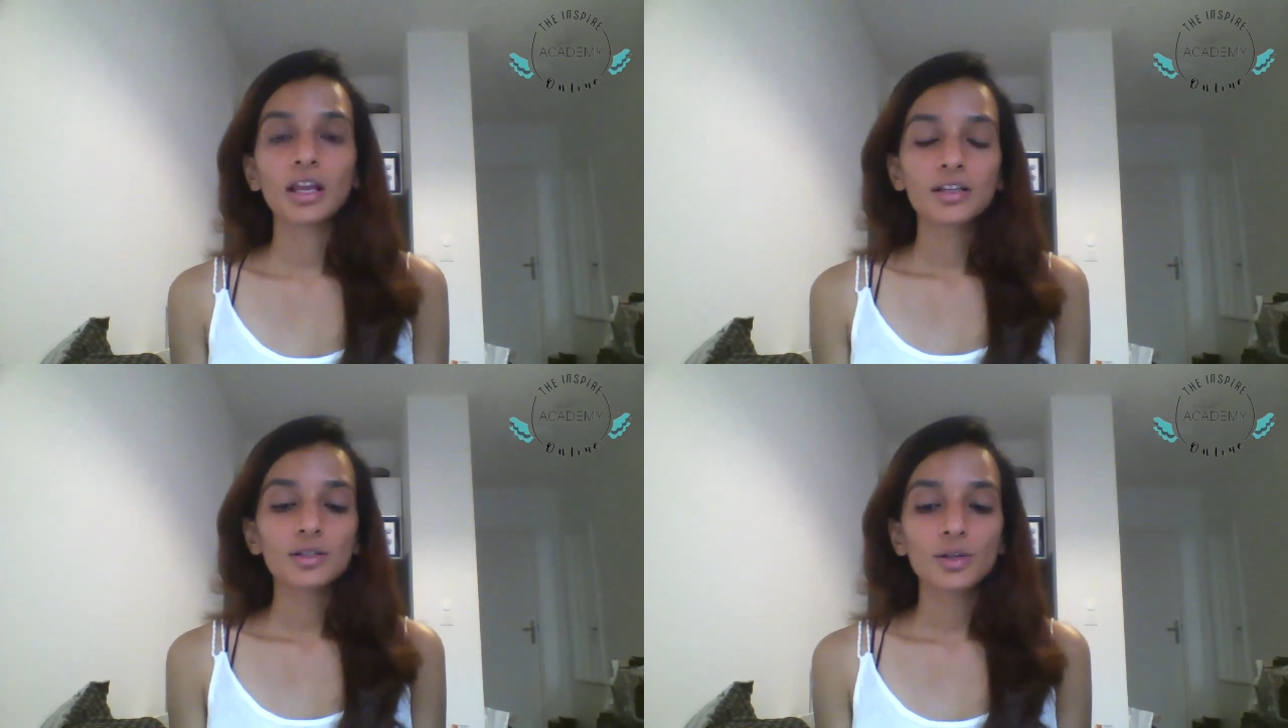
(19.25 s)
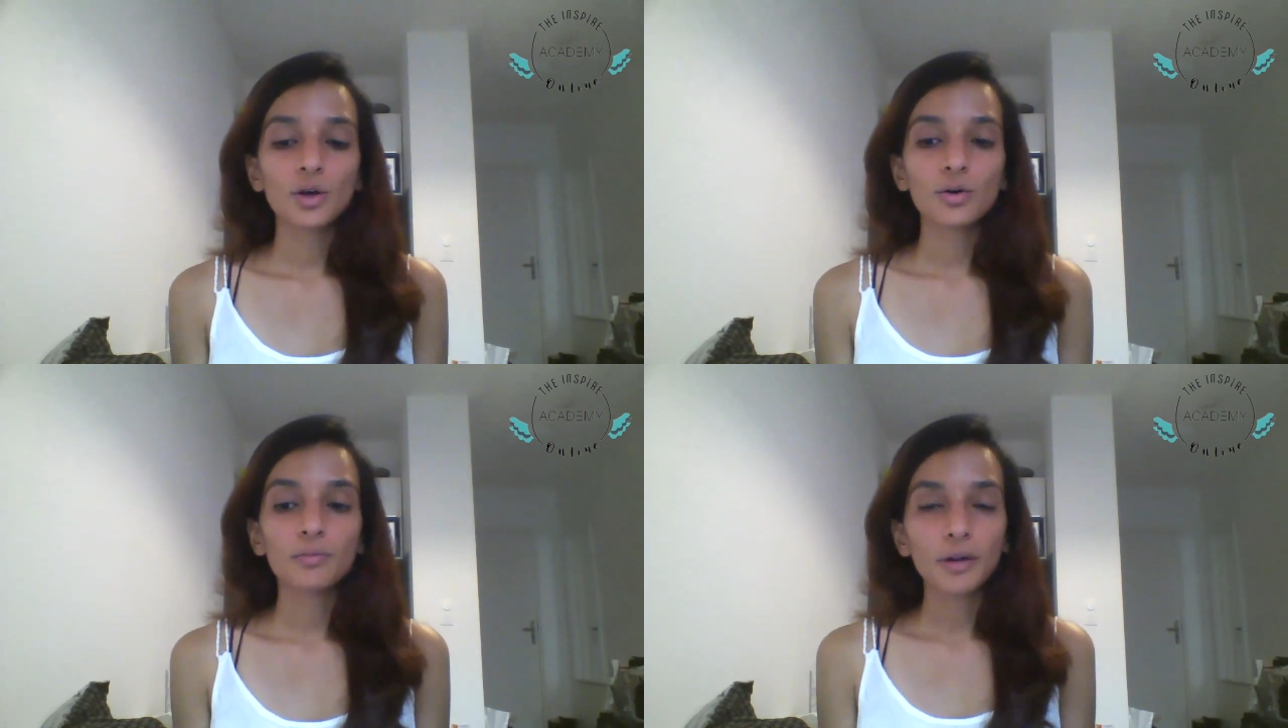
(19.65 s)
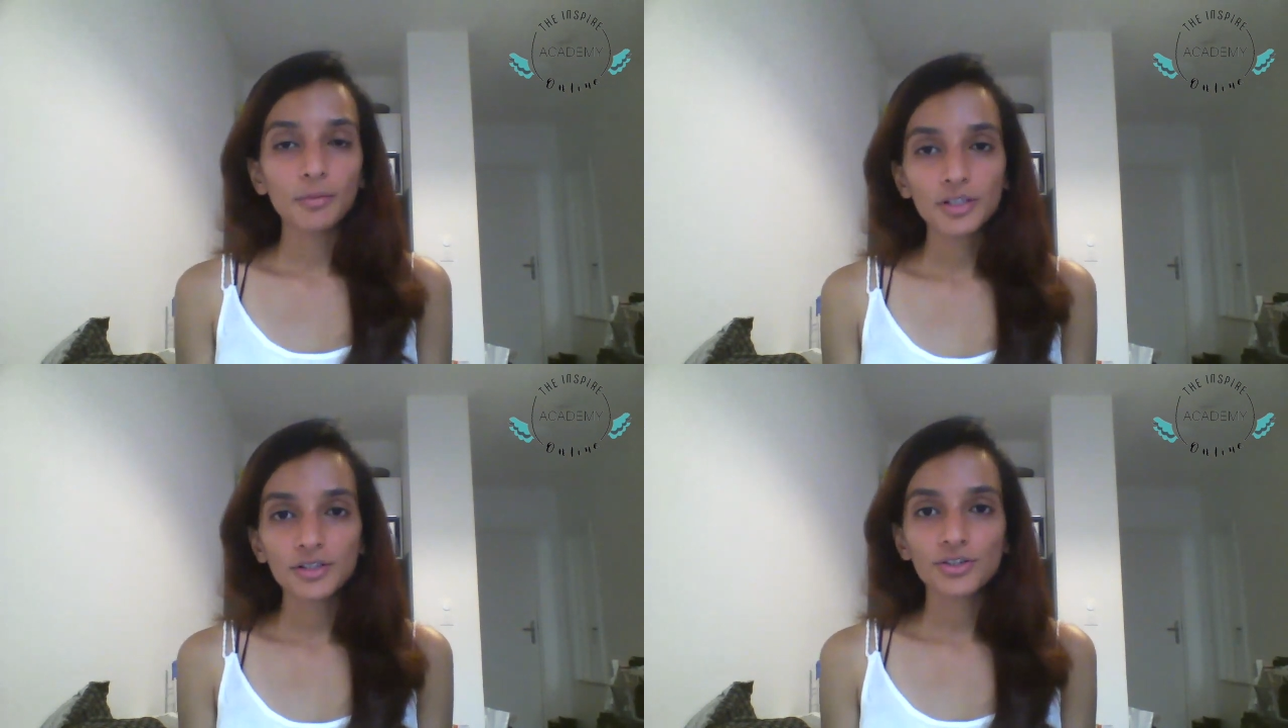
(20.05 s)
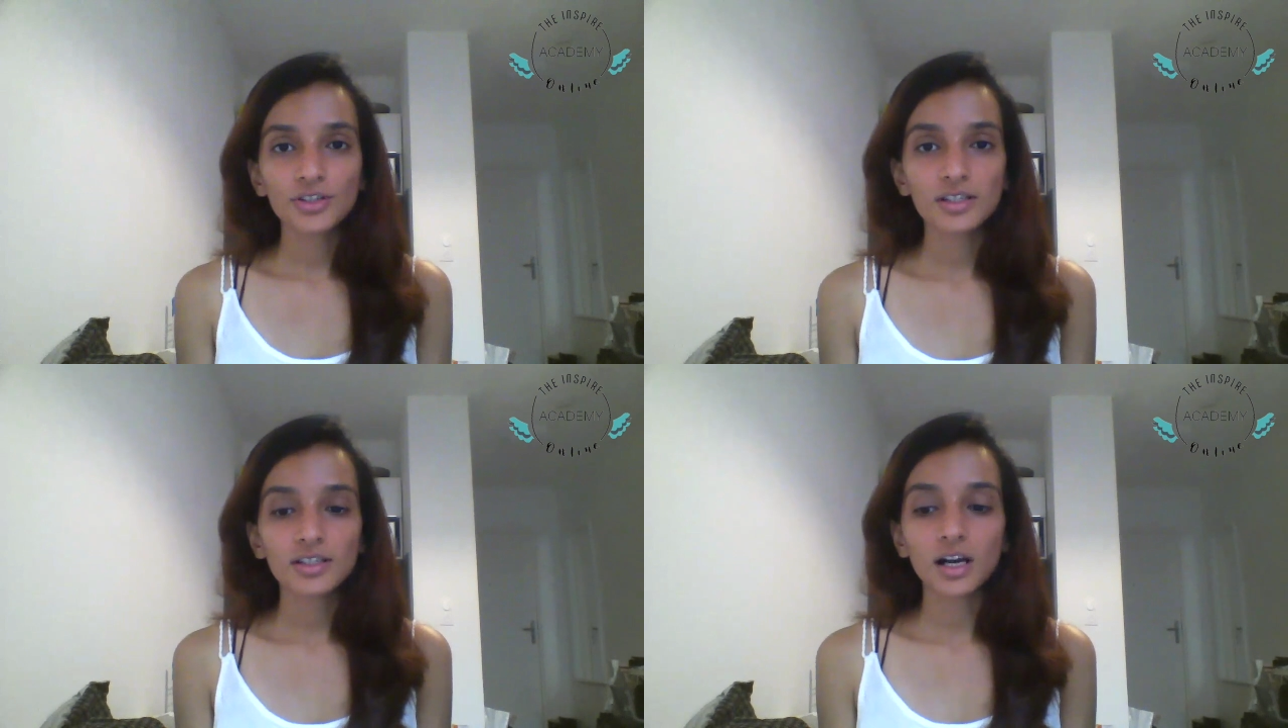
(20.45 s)
So
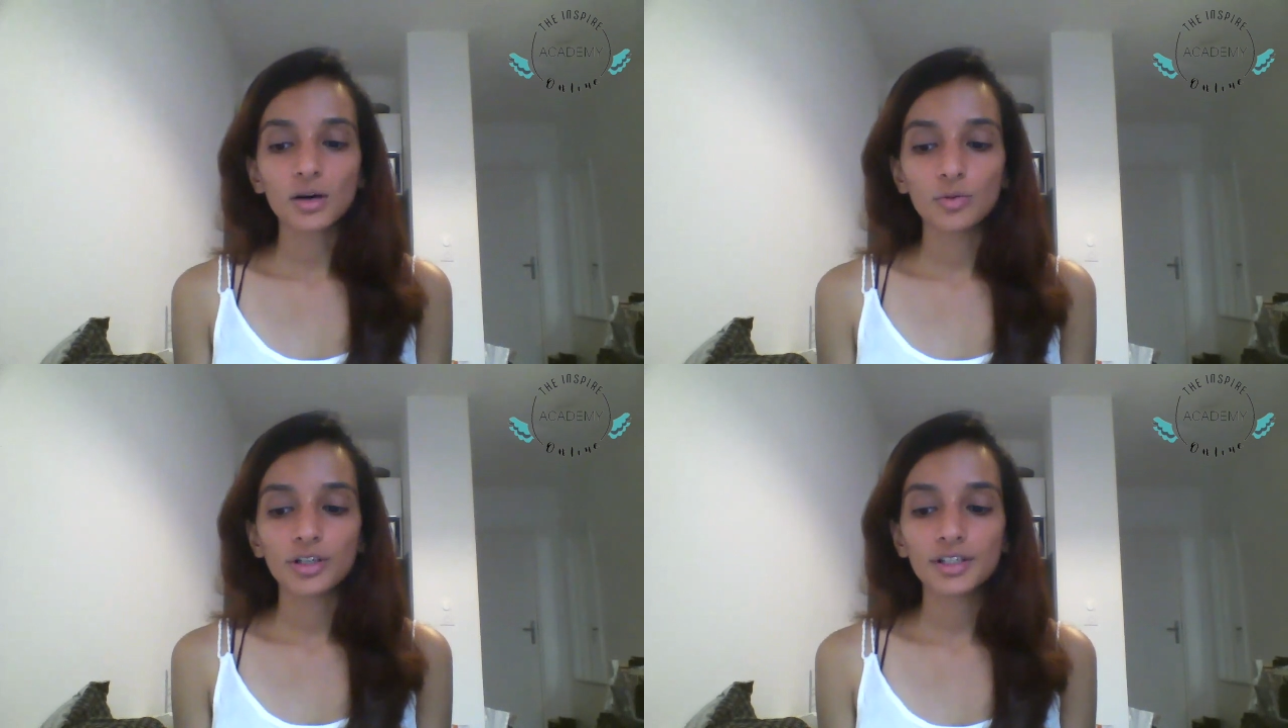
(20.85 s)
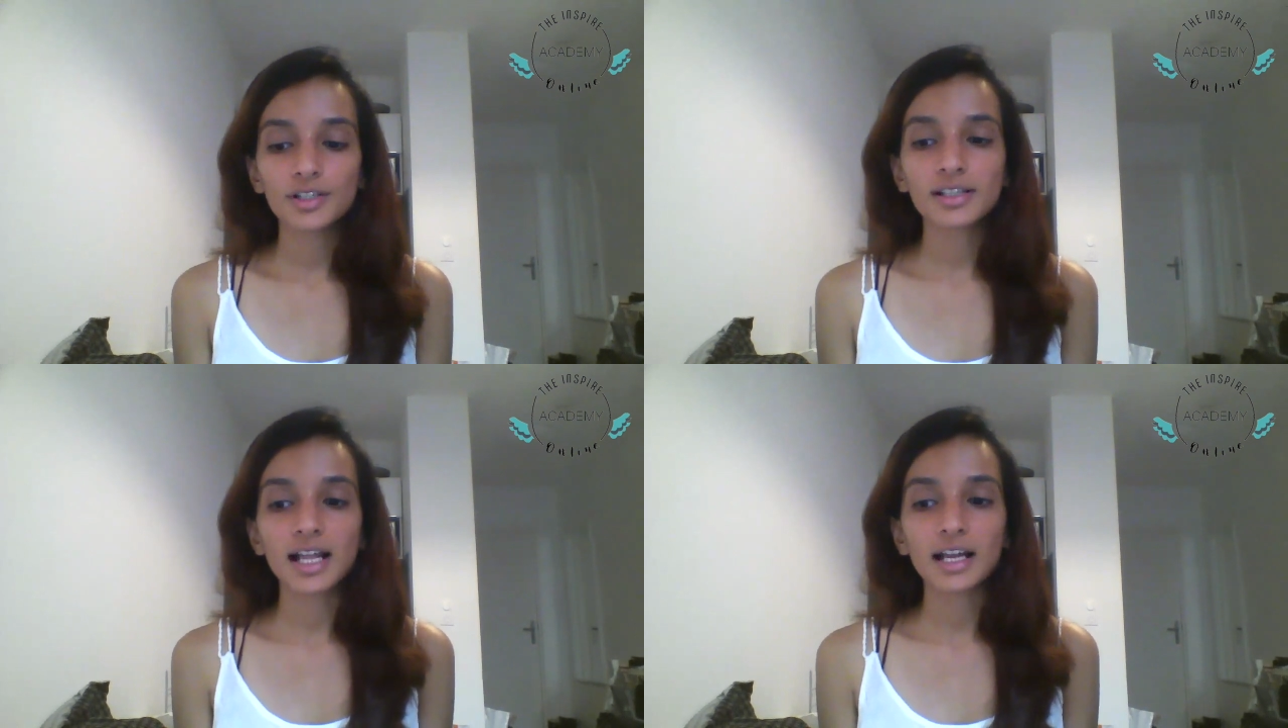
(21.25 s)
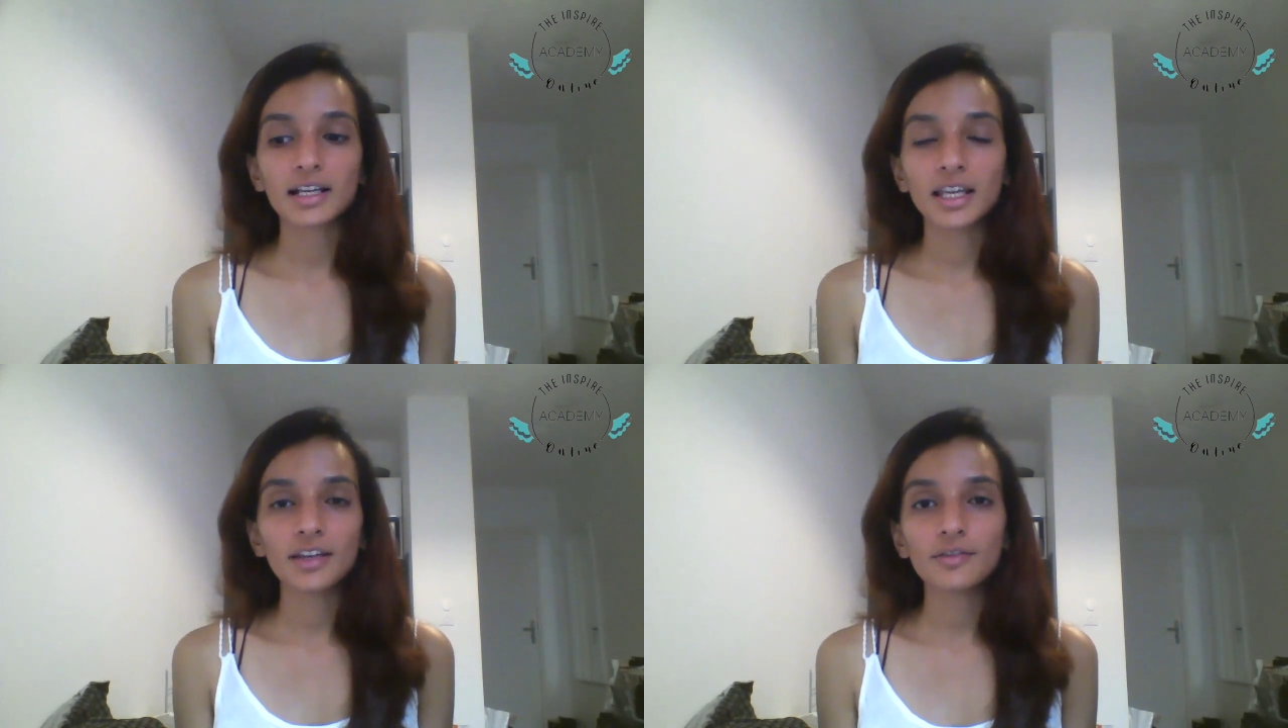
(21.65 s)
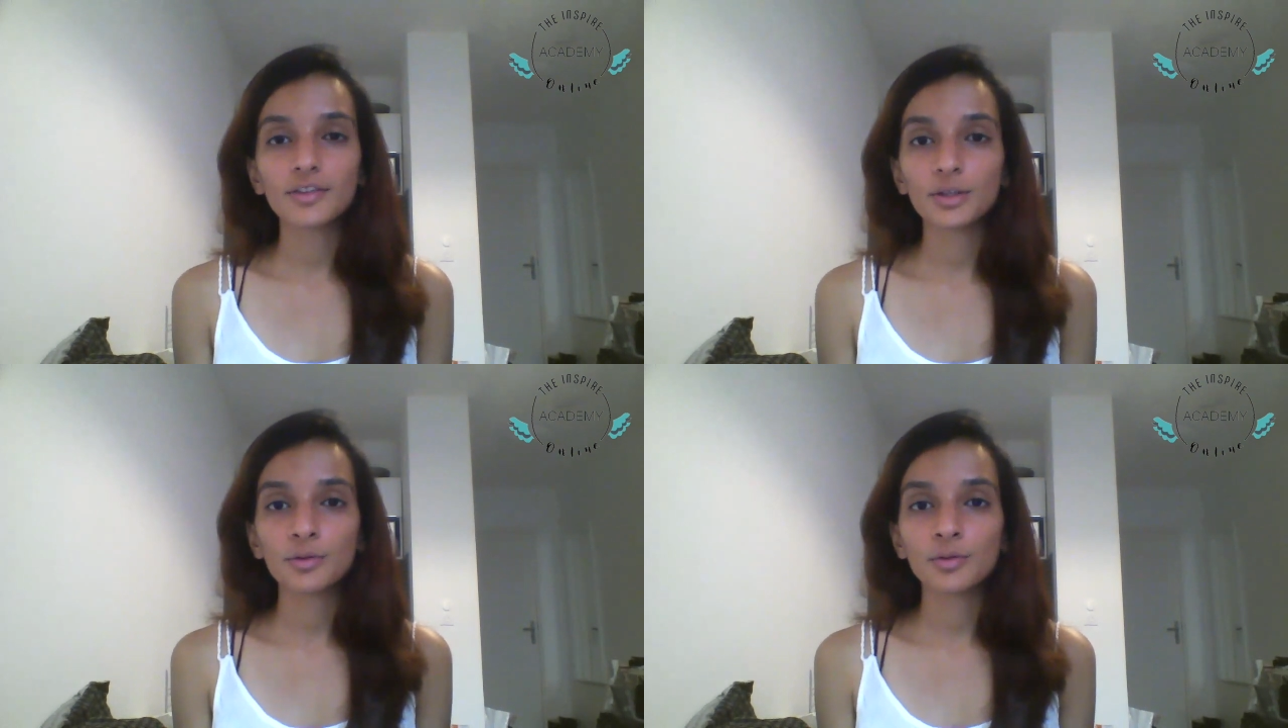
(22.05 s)
prepositions are words that give
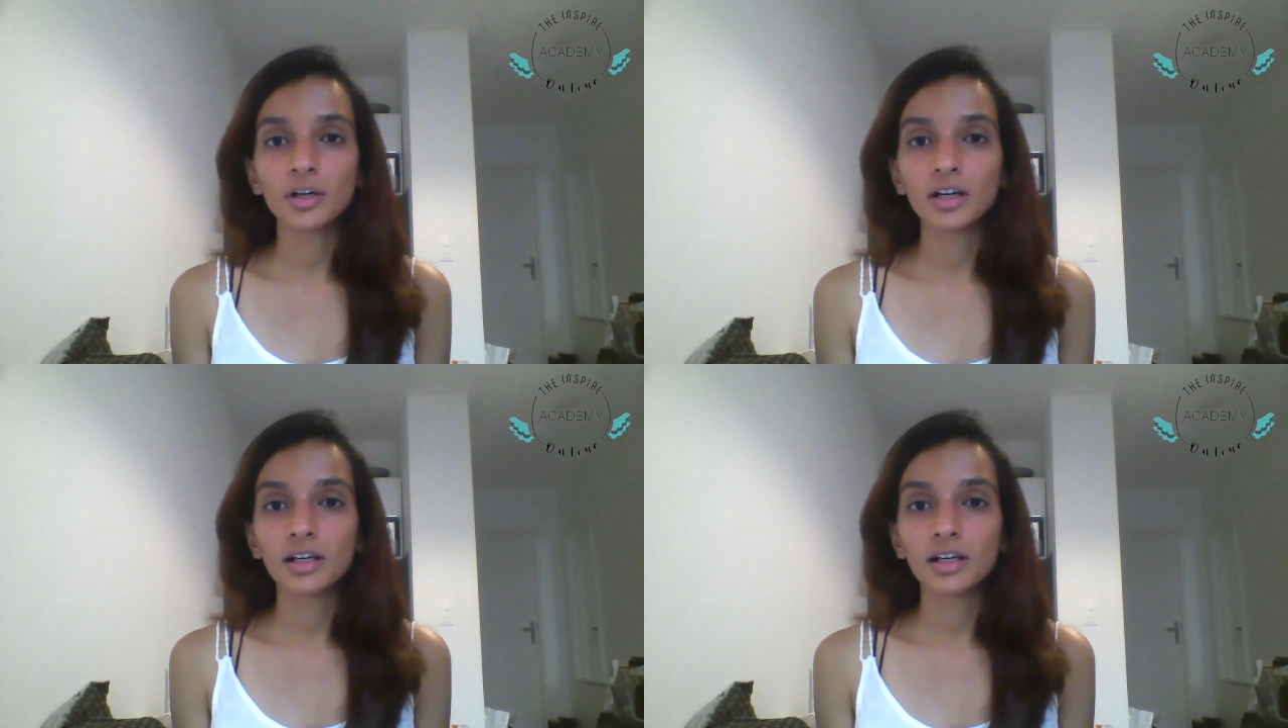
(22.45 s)
you